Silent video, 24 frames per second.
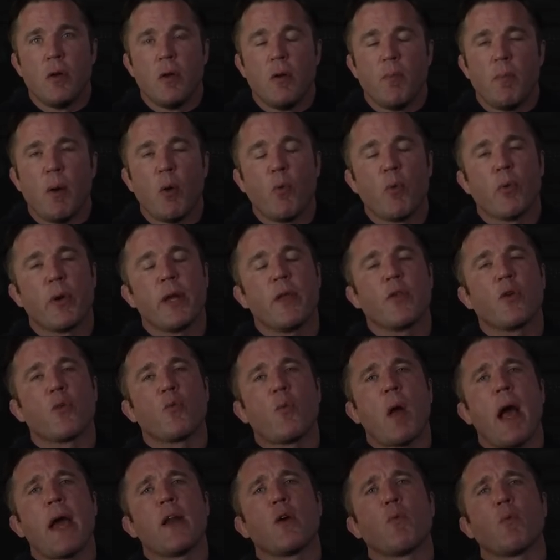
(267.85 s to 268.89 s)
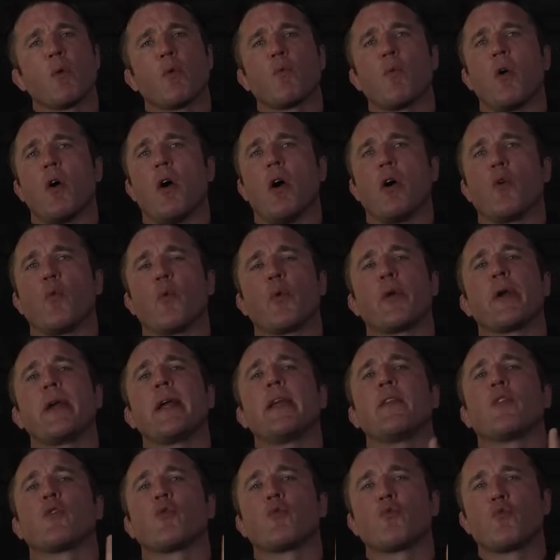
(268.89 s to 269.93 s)
But we're either right or we're wrong. We're
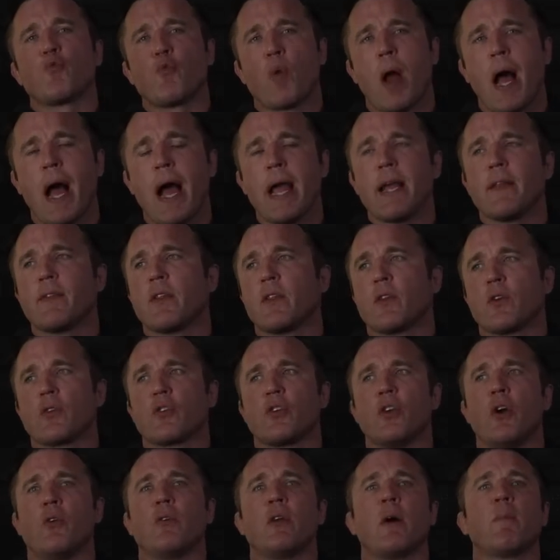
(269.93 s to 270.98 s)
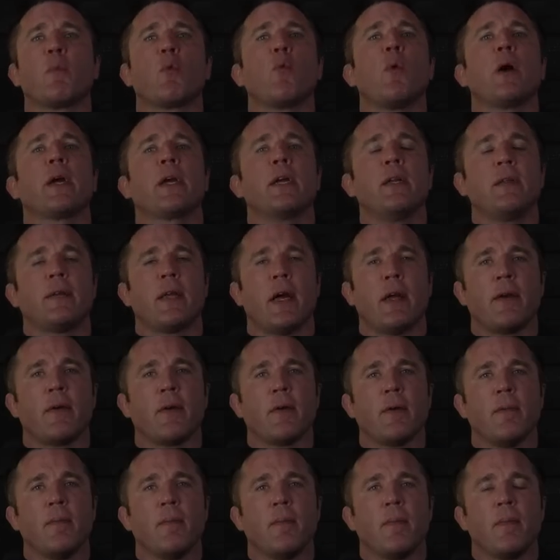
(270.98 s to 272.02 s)
either right that there's no number one
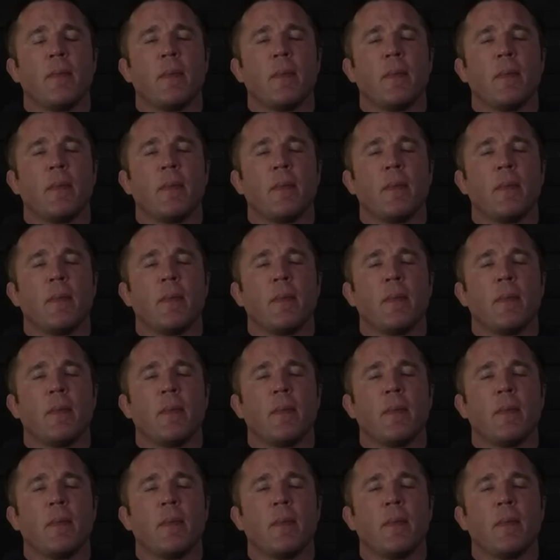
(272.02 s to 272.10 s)
contender